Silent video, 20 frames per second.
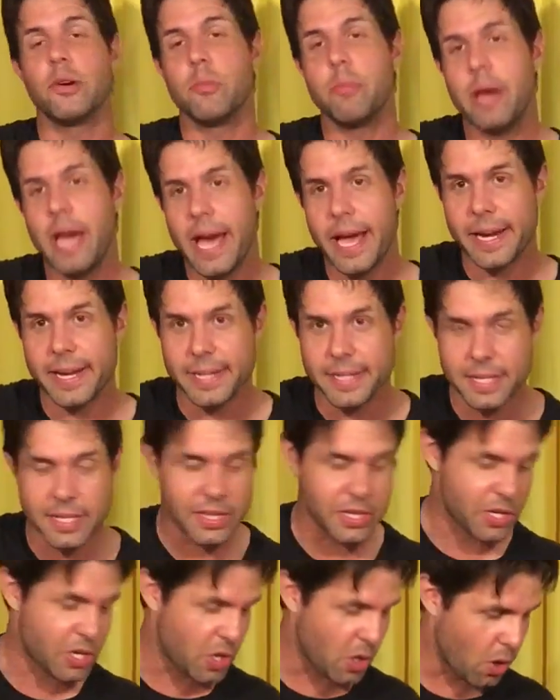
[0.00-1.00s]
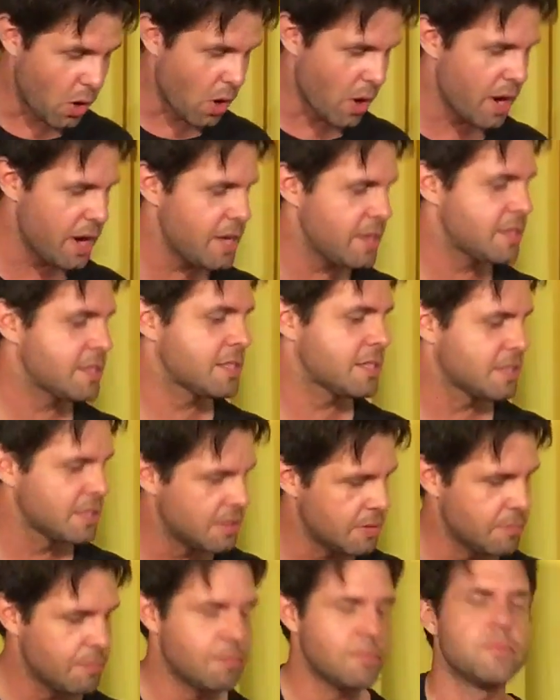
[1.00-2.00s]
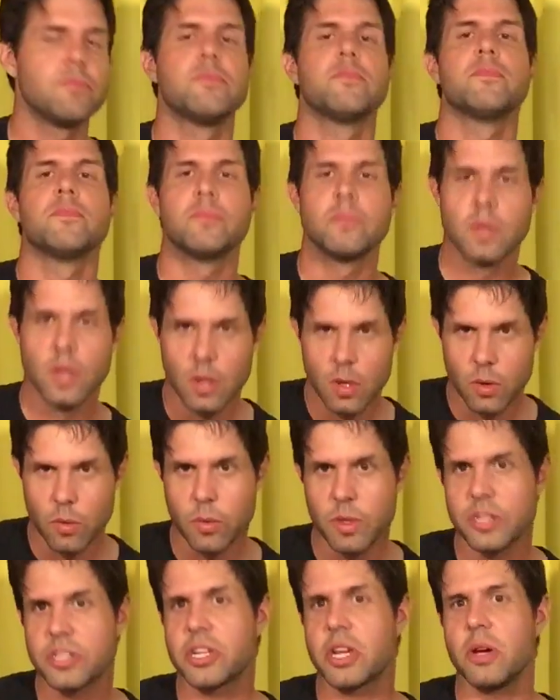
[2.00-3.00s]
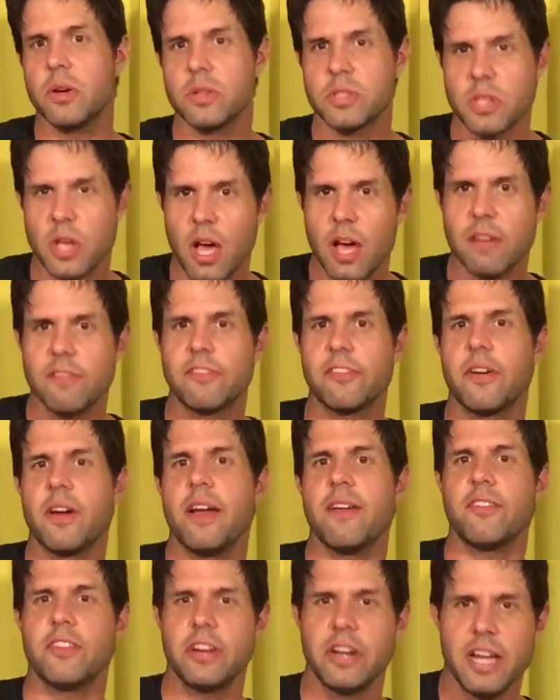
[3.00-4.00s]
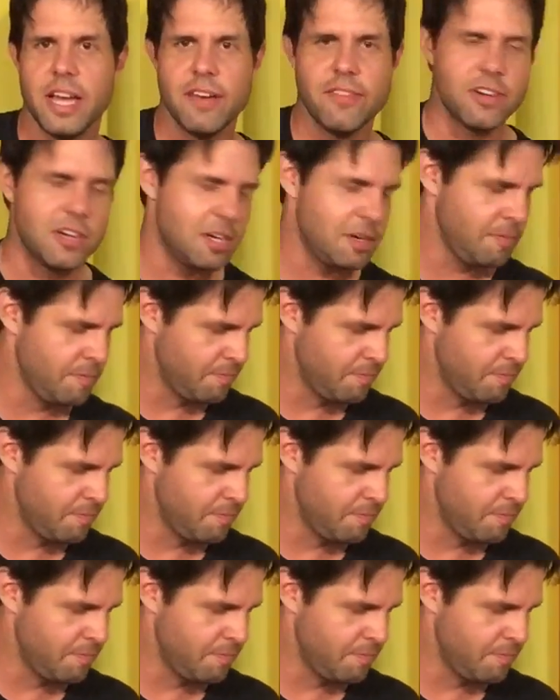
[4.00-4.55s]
Back into the chorus, which goes on forever and ever.